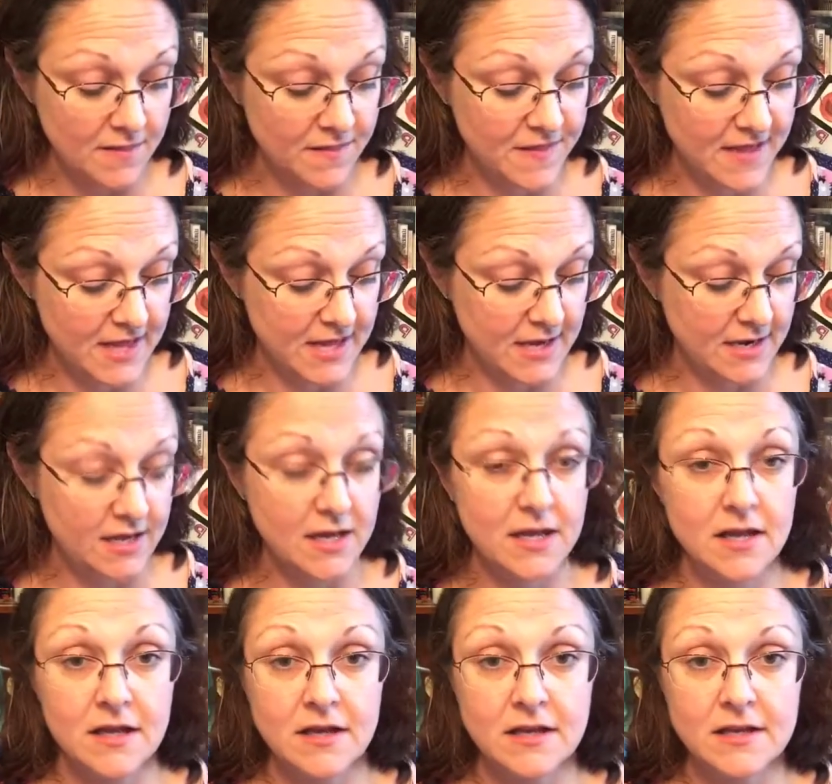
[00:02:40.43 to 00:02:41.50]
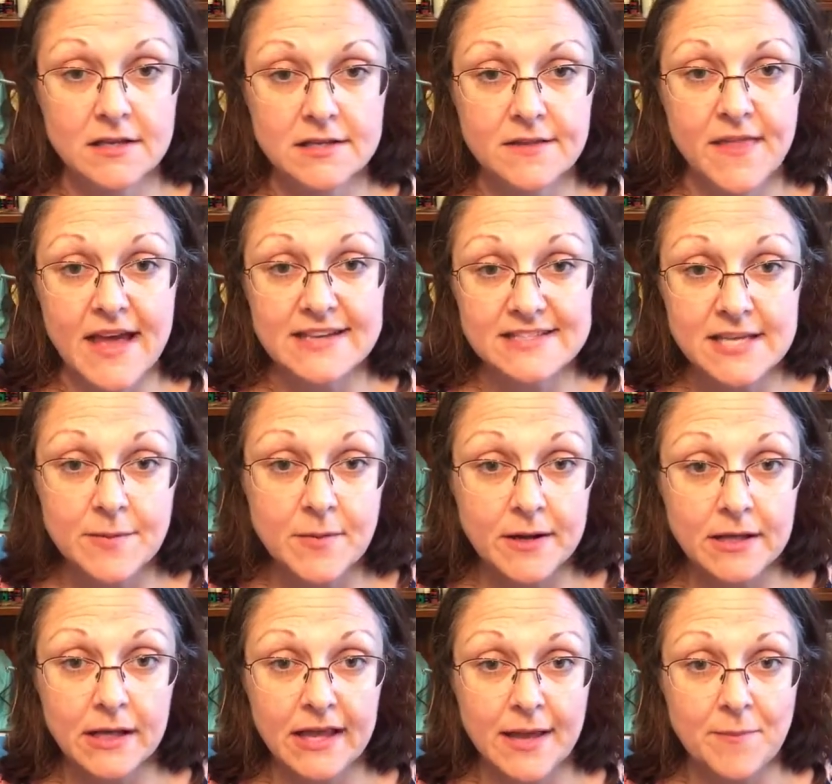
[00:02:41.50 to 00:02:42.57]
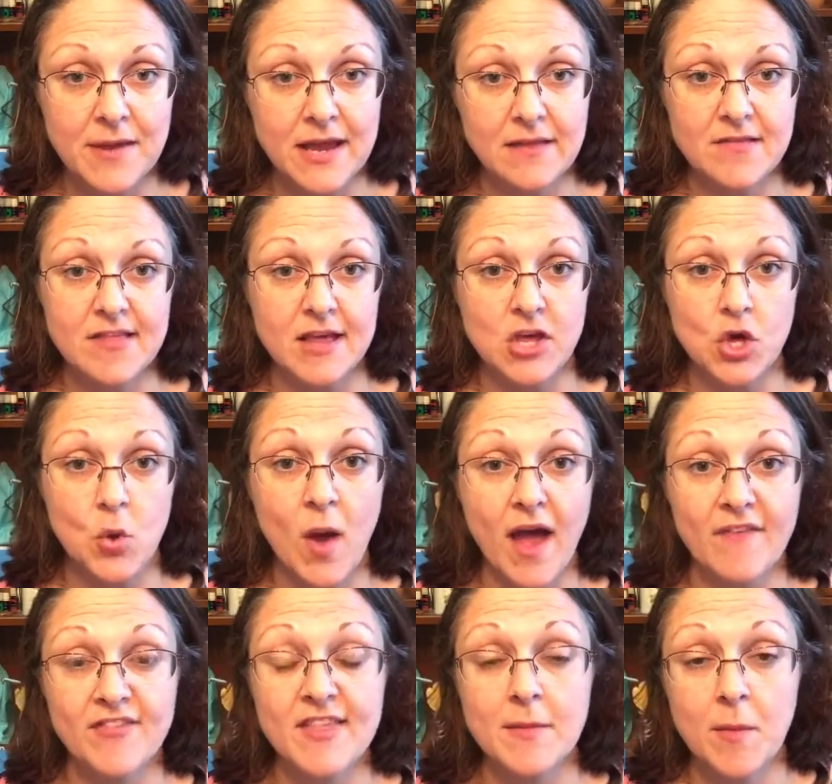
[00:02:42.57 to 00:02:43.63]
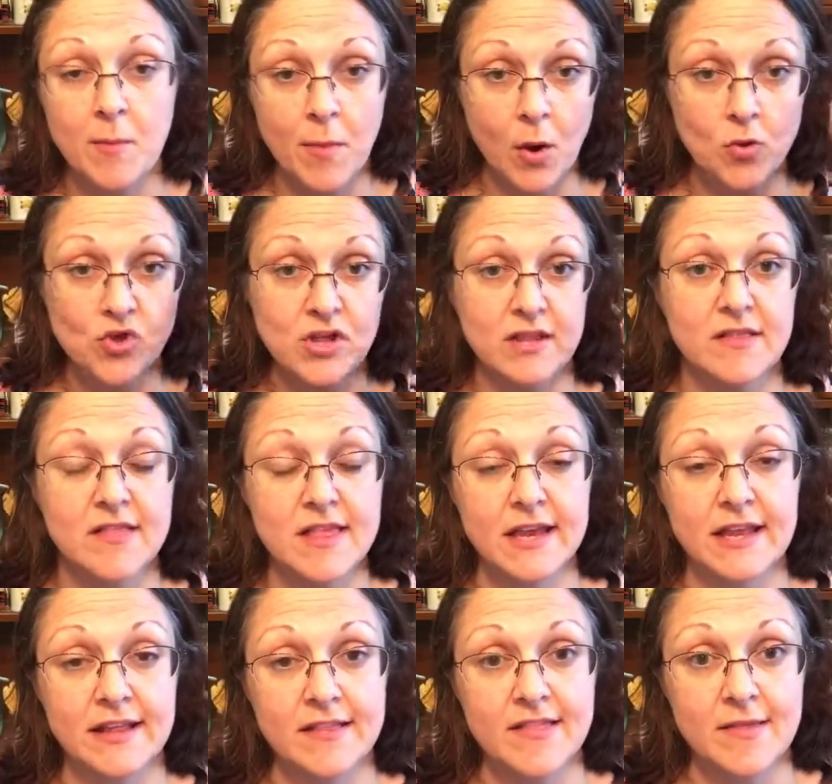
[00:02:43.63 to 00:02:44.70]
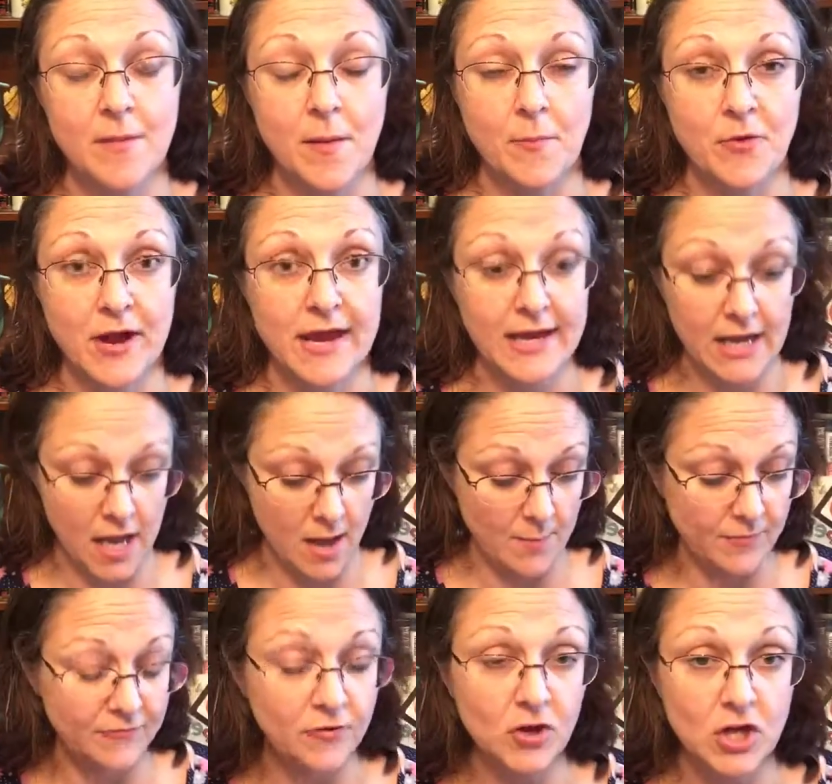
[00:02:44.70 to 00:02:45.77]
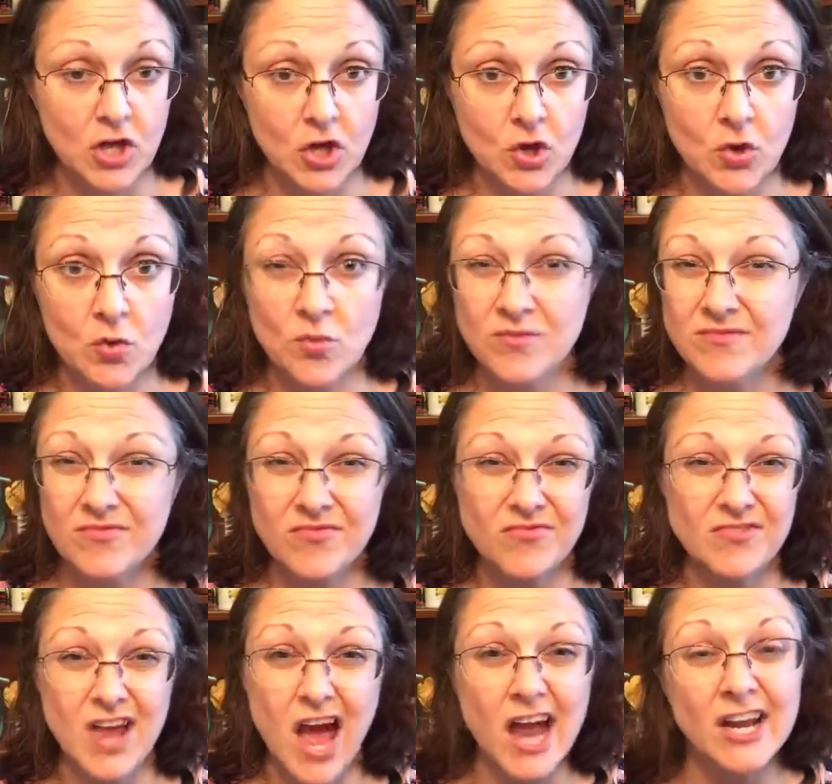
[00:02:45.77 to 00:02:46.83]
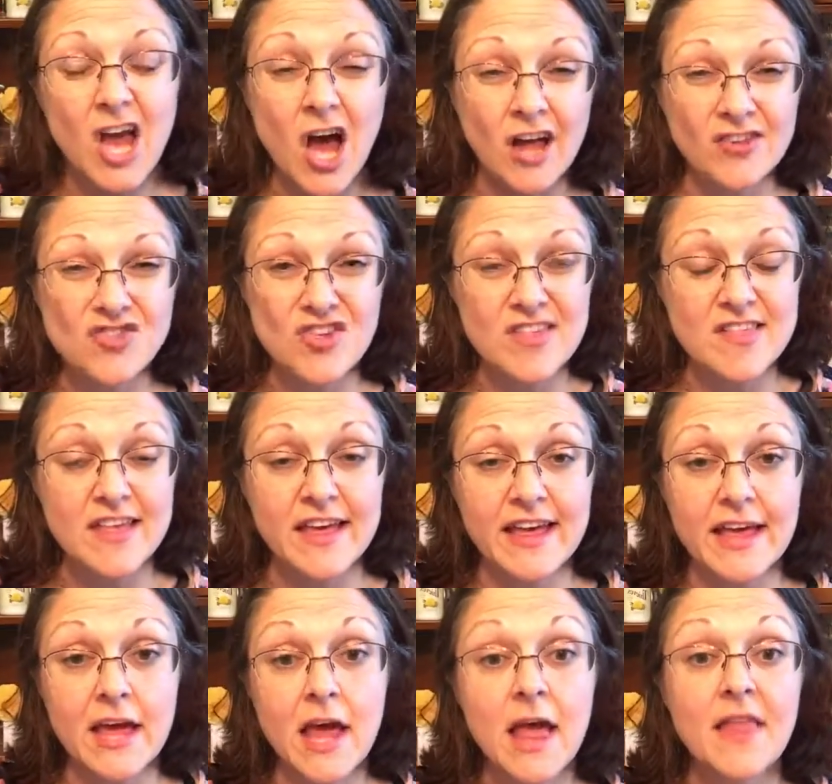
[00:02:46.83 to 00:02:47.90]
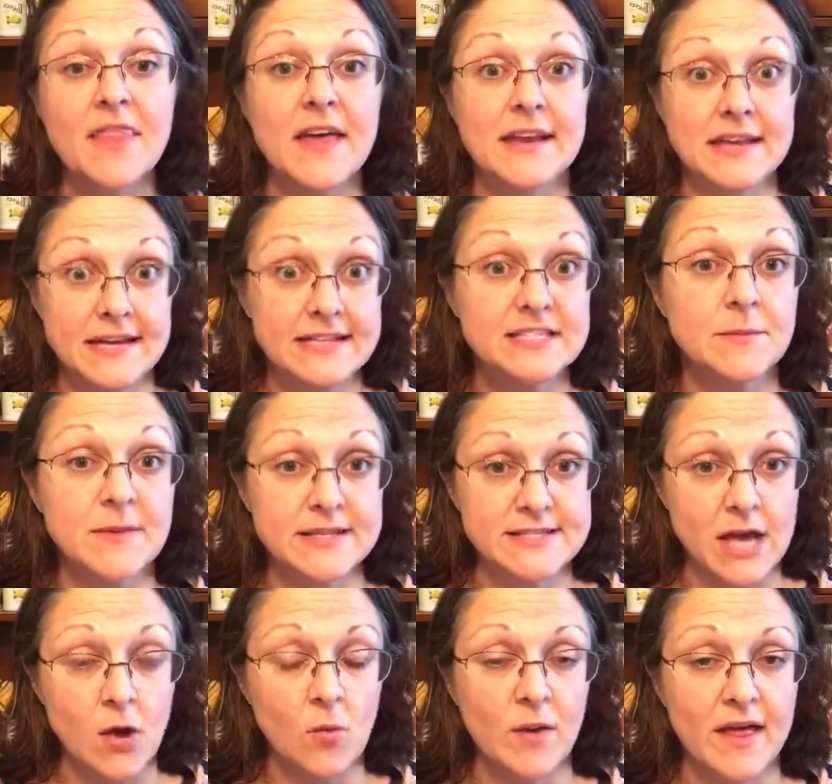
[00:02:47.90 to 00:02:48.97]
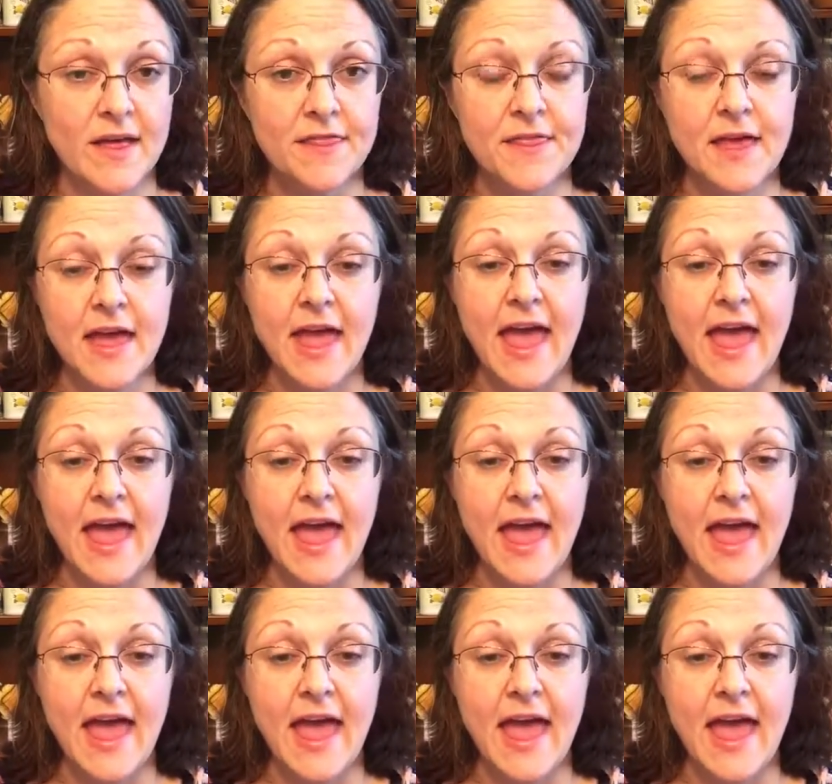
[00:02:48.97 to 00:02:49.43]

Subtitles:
then that typically means that you have some emotions that it's bringing up for you, not consciously, that need to be dealt with.